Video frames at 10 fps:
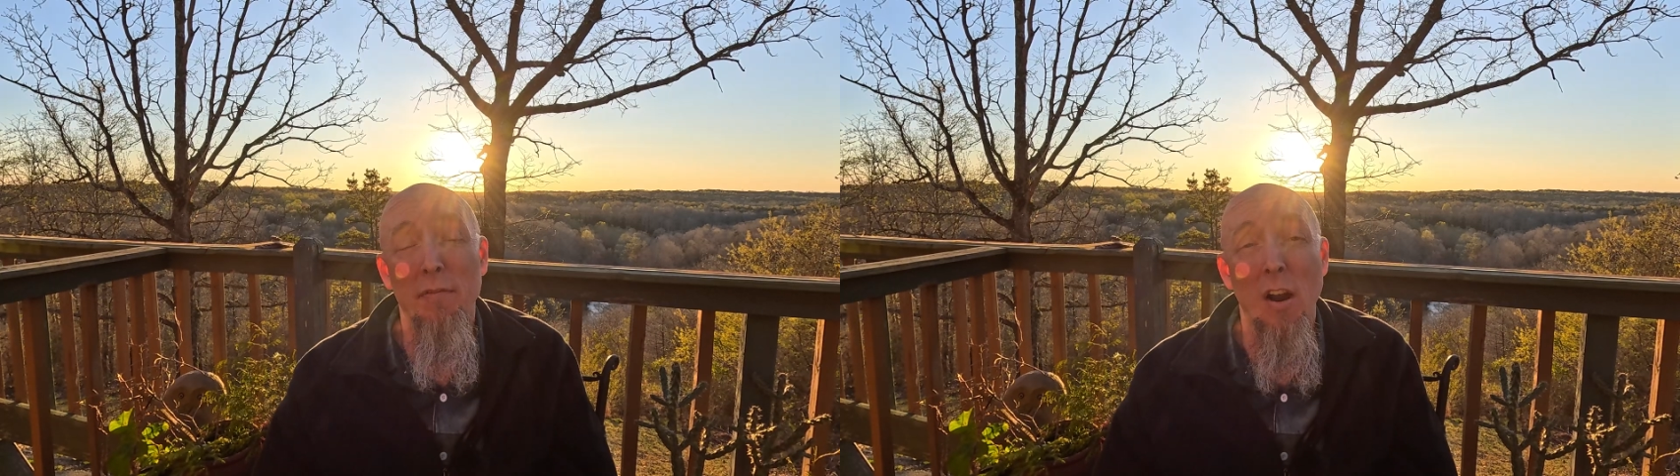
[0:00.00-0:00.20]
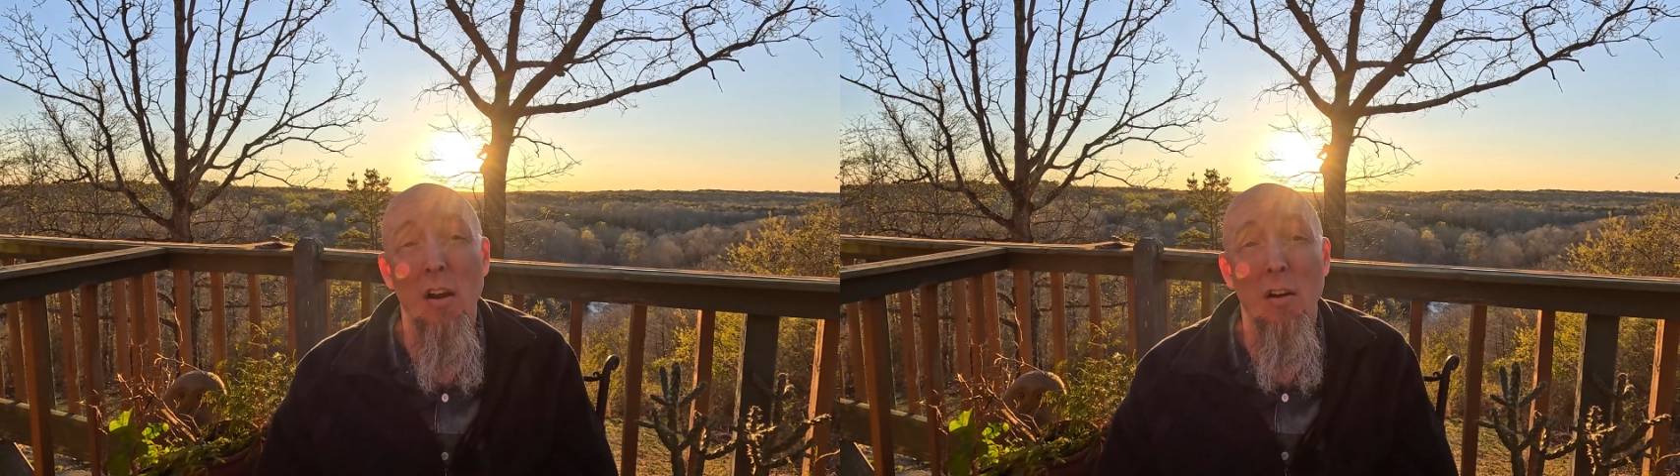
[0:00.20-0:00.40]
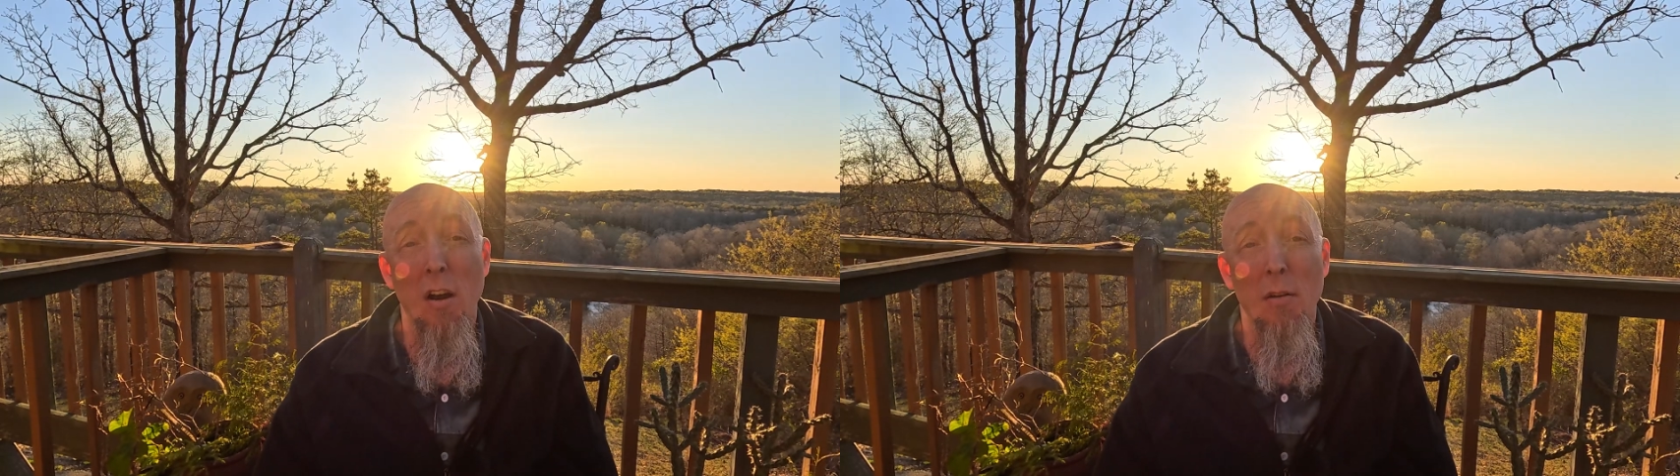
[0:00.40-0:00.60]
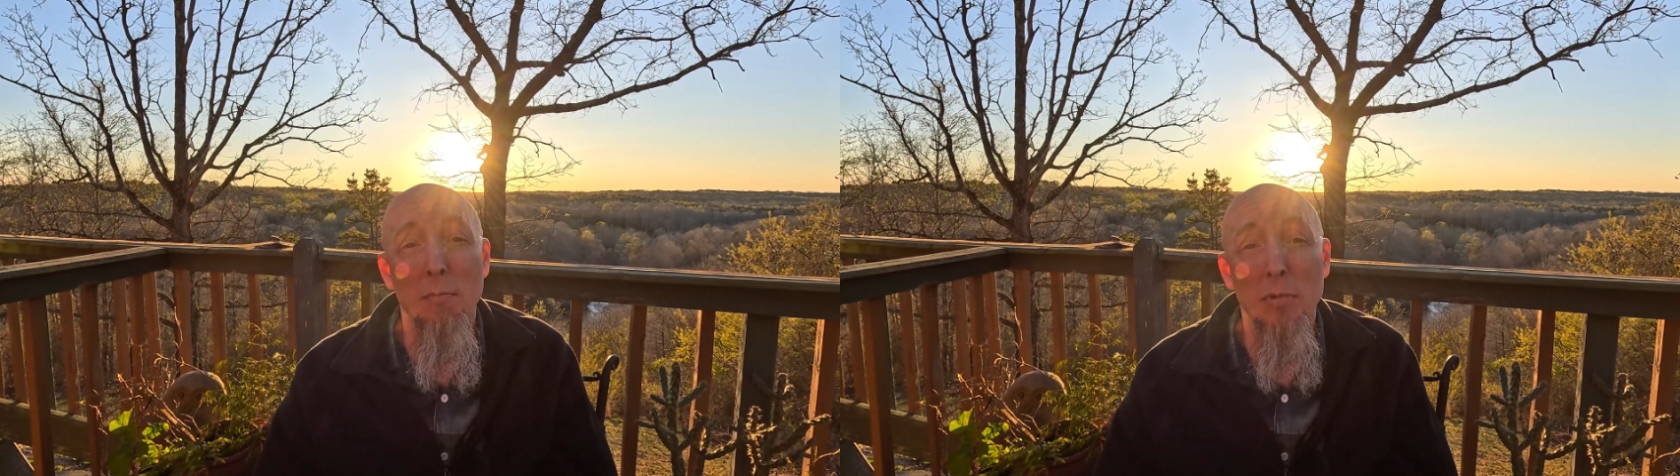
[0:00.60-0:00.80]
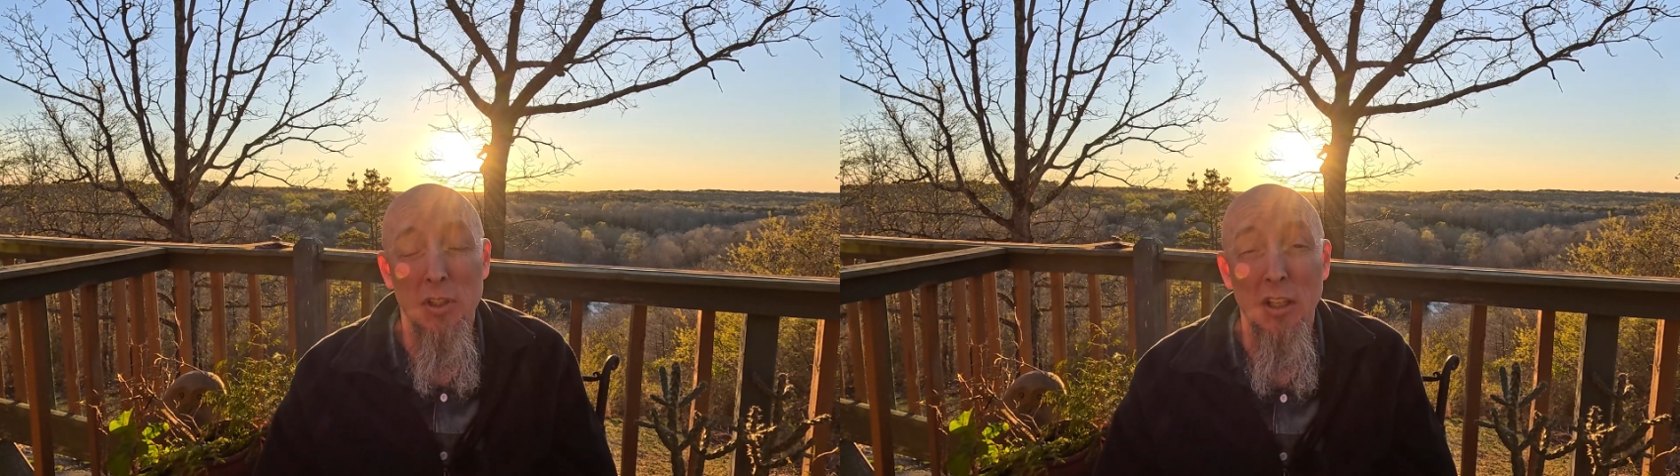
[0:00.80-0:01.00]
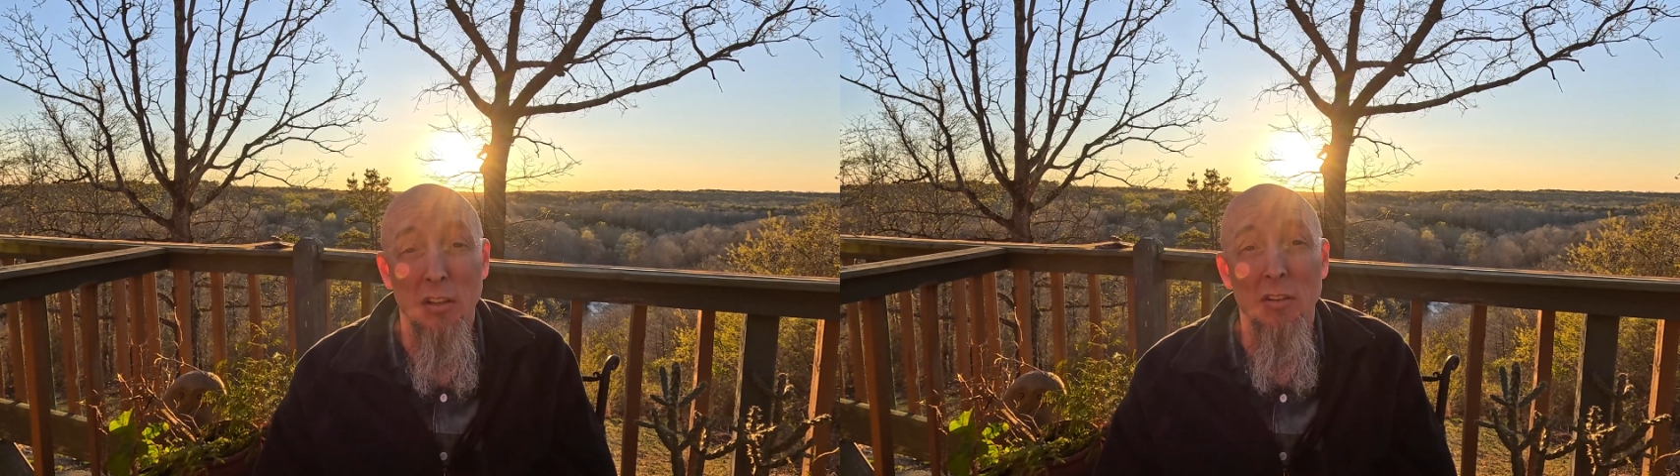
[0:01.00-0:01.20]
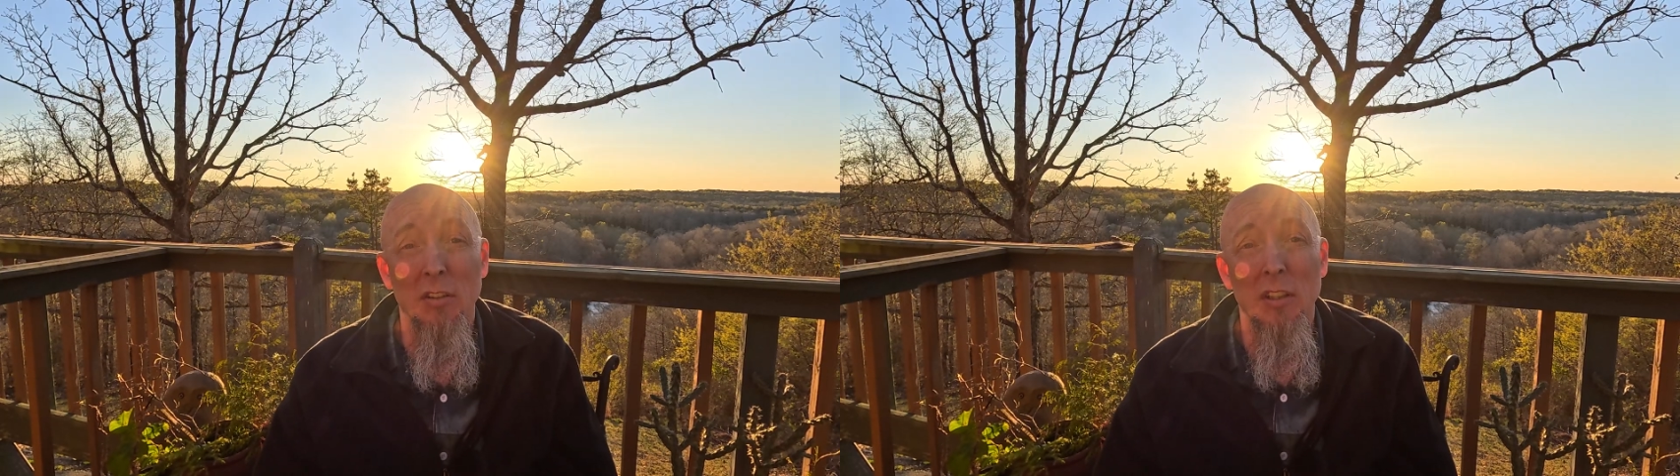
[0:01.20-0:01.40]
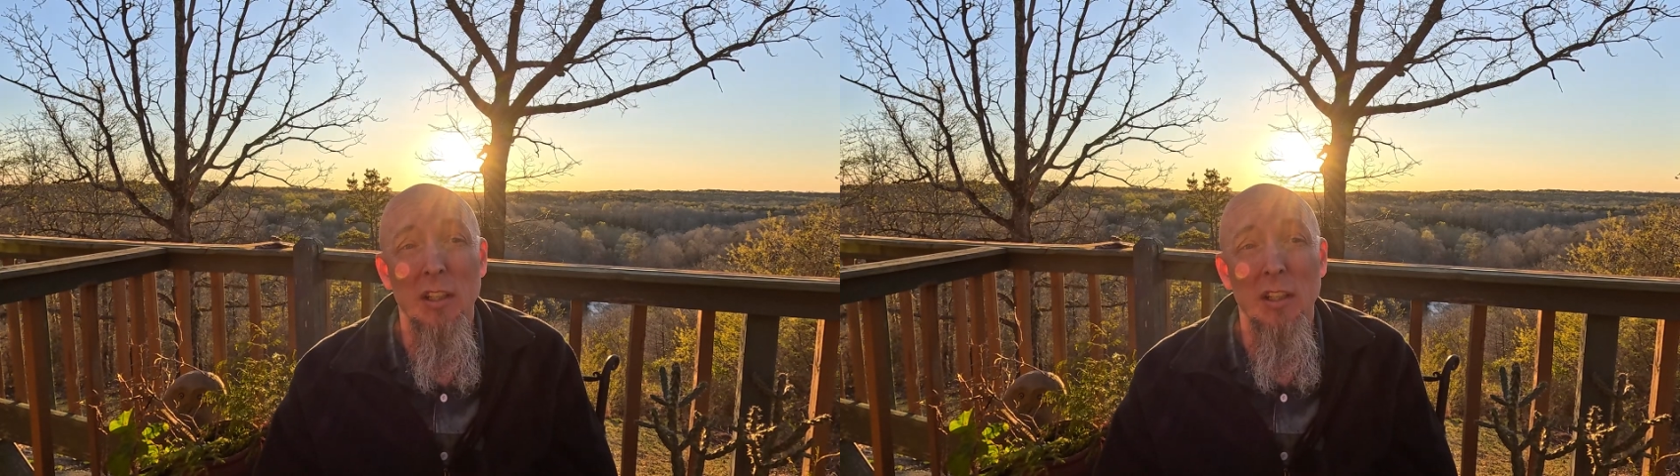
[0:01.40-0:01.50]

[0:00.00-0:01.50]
firearm still